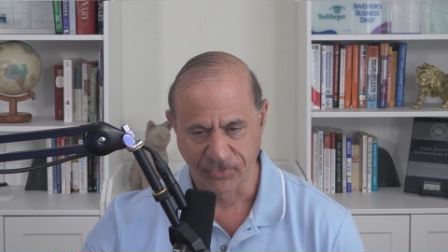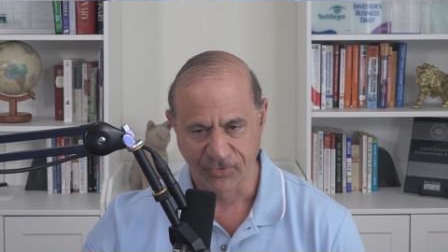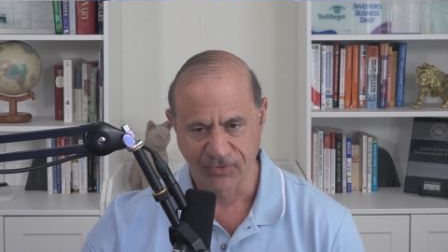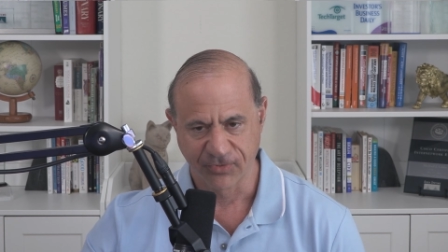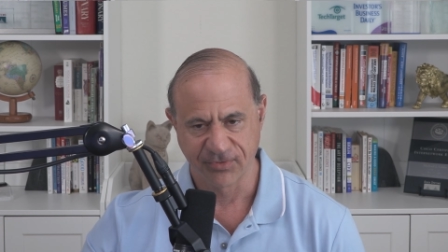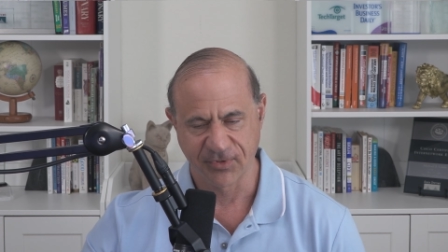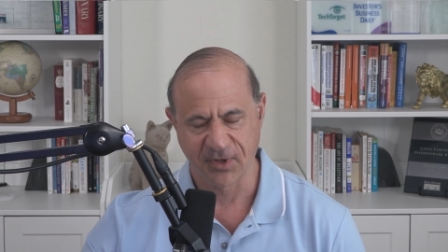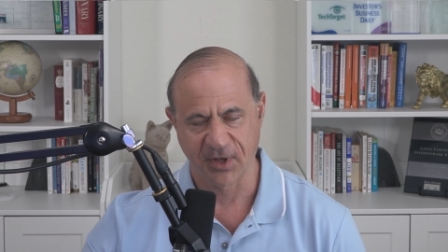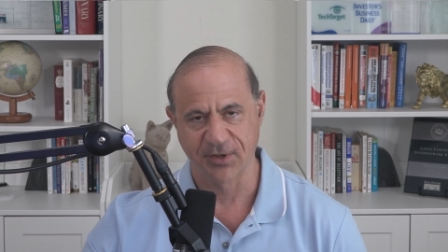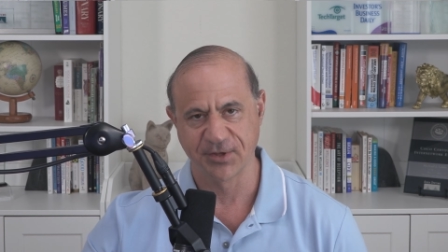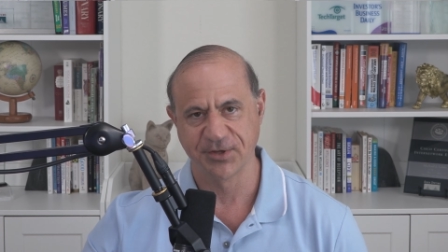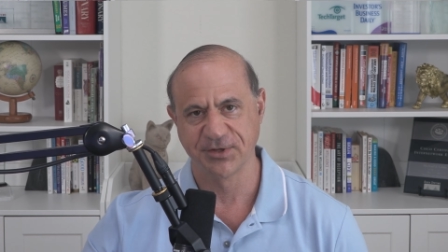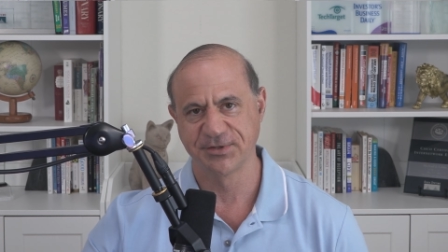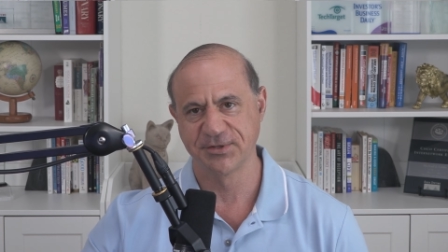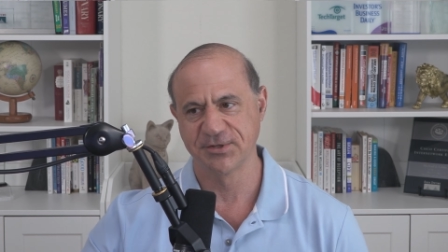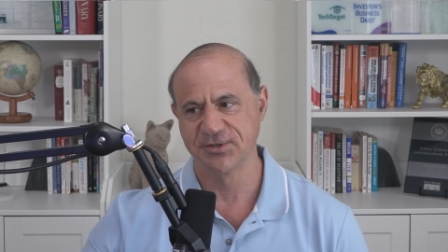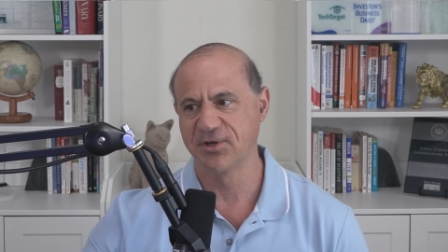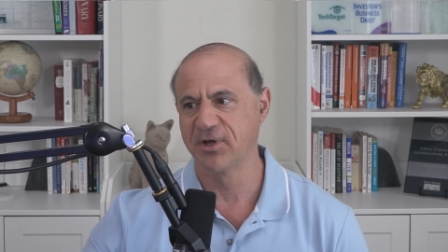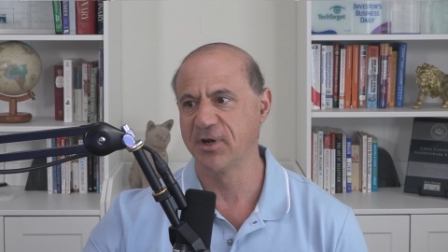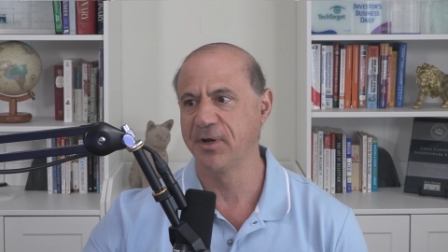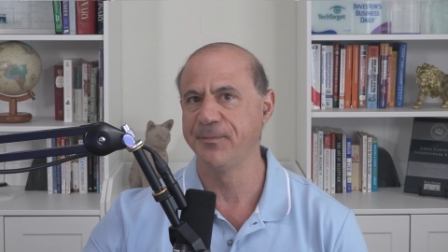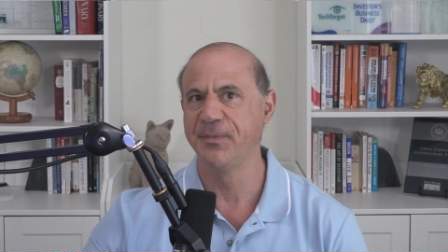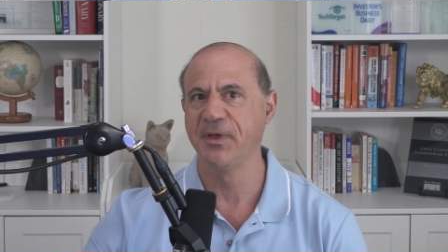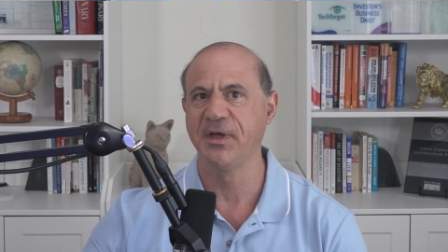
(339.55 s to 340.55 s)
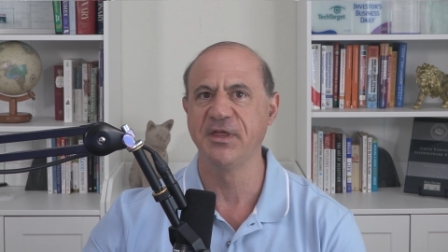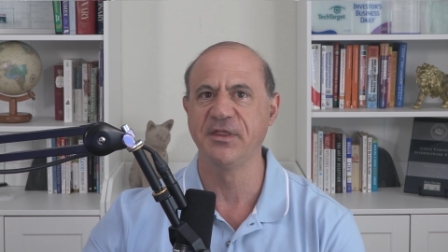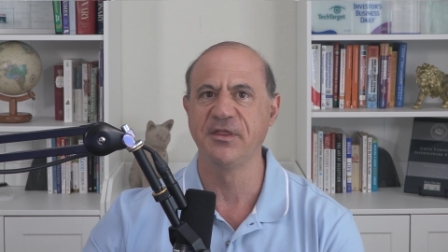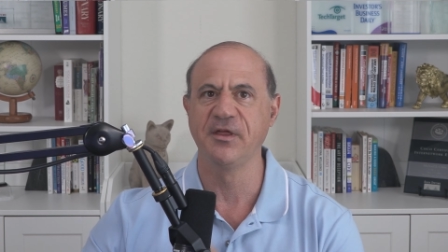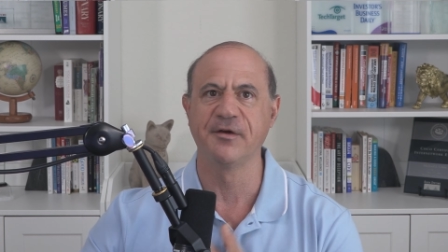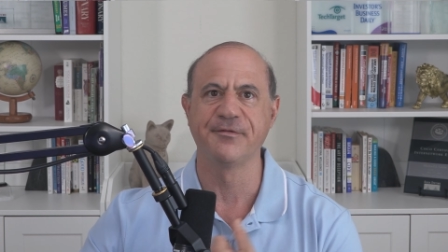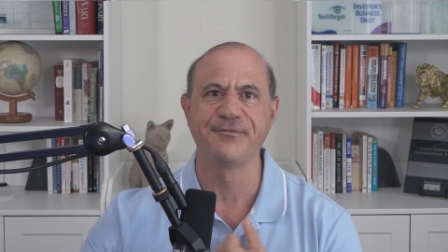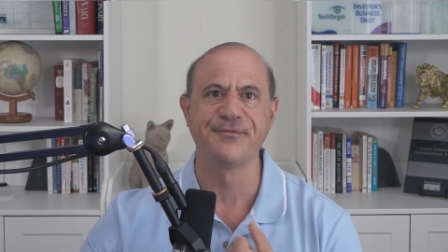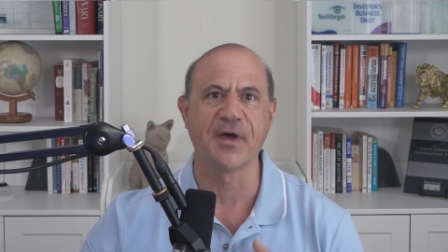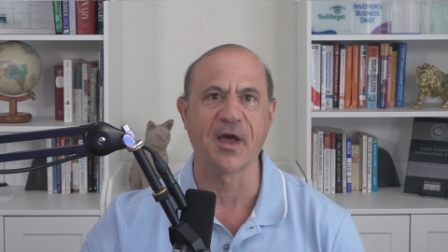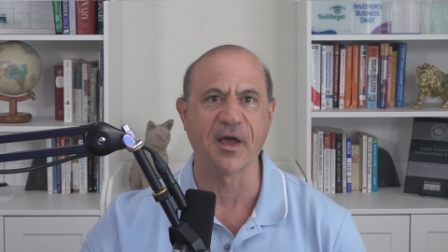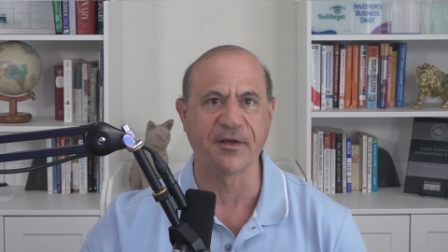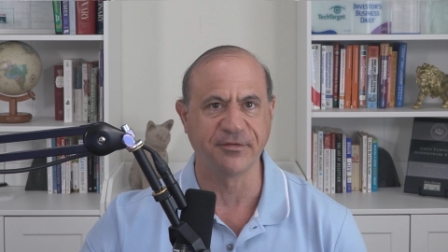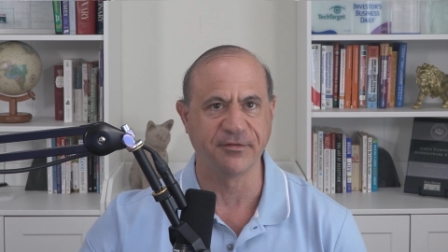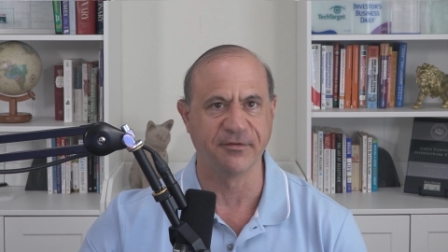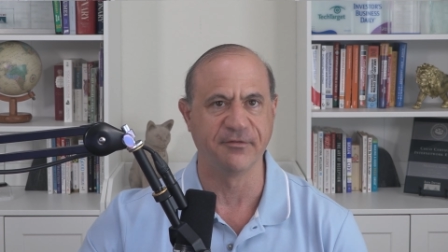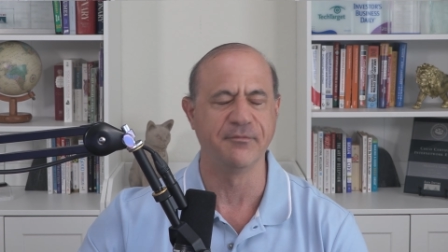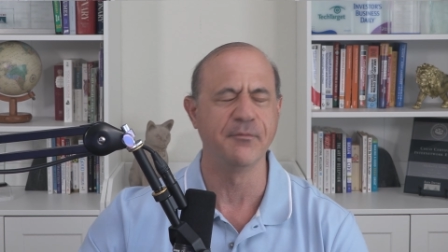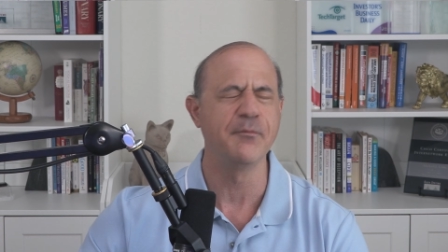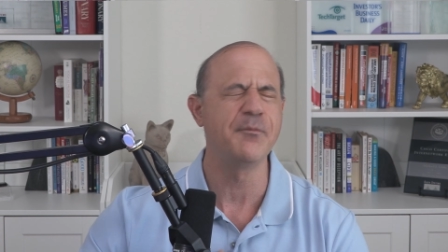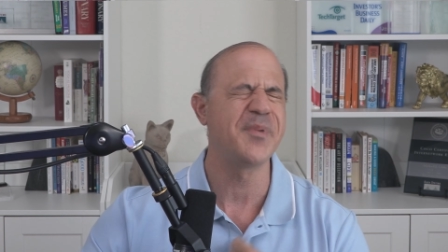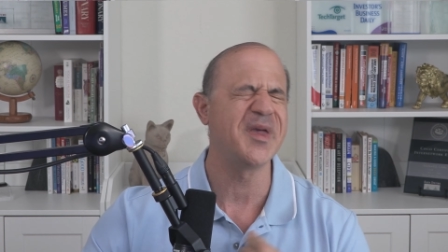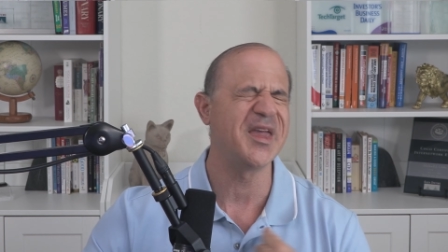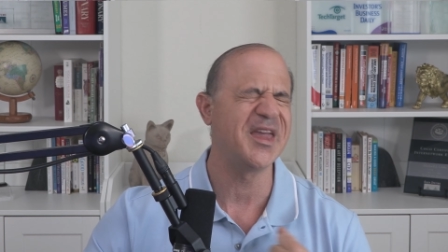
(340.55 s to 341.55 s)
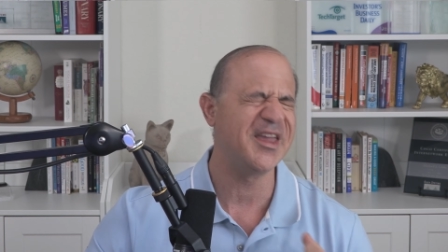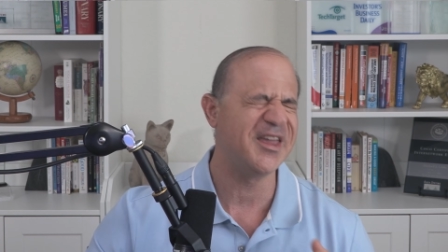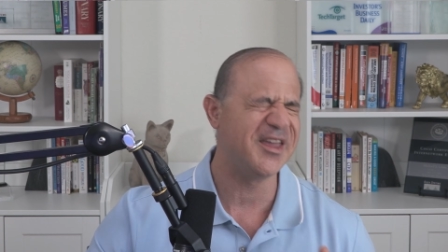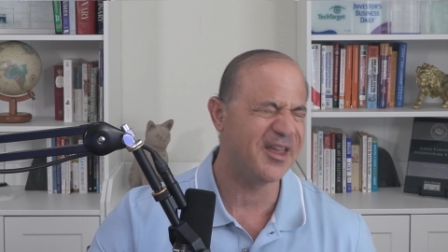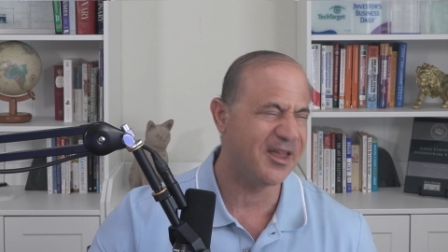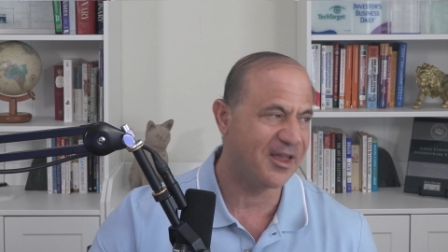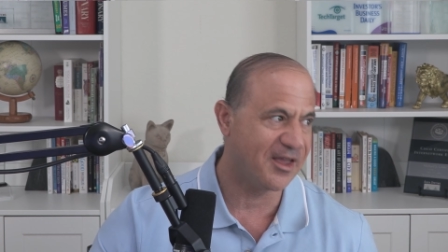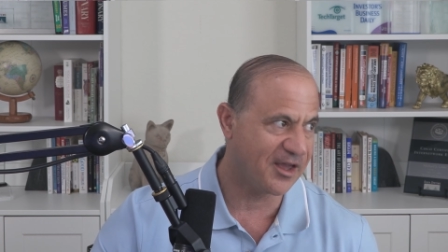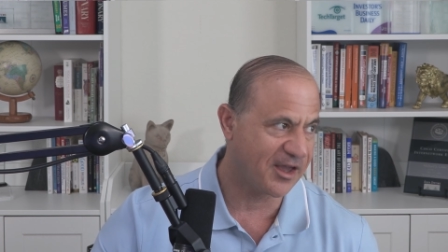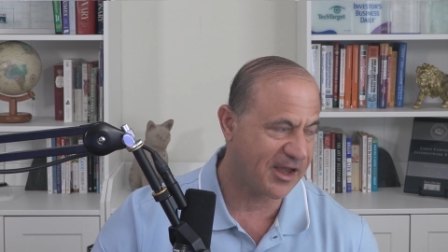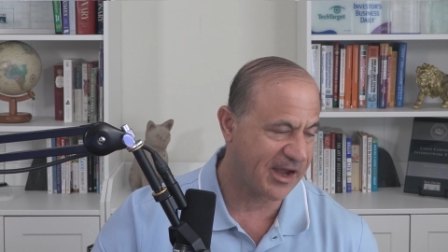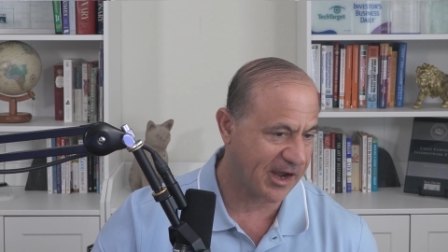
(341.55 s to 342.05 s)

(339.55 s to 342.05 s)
Now, this is going to be the effective being